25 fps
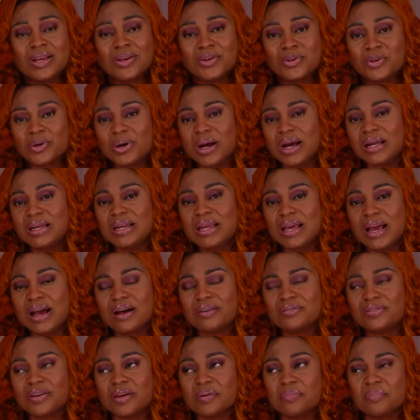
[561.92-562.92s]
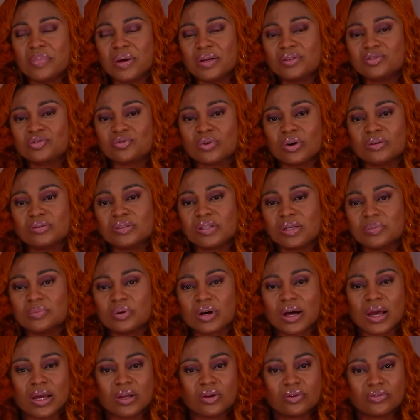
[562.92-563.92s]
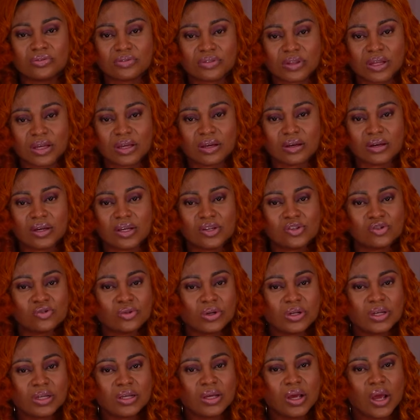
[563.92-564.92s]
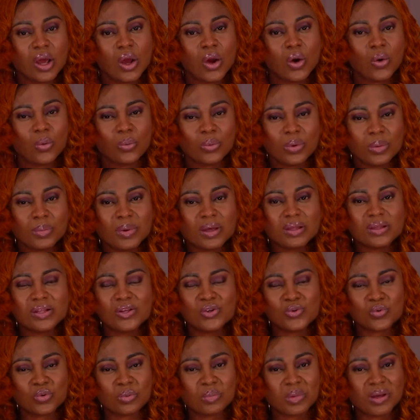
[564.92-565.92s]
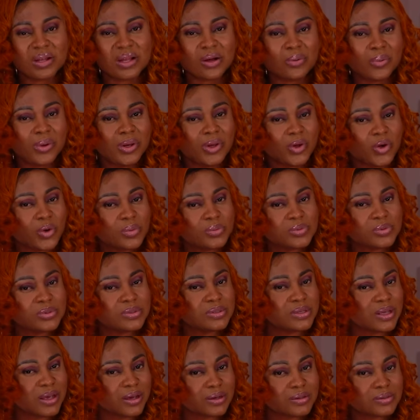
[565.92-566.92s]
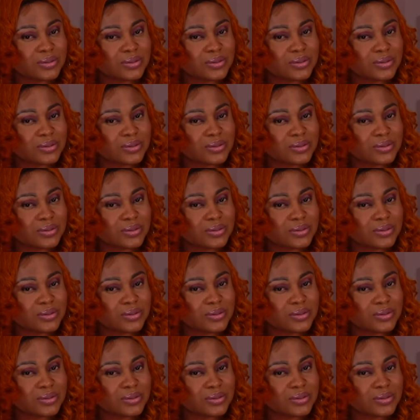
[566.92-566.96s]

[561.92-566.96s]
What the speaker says: You hardly have a men's roundtable kind of thing. Usually women, these women are when it comes to sex.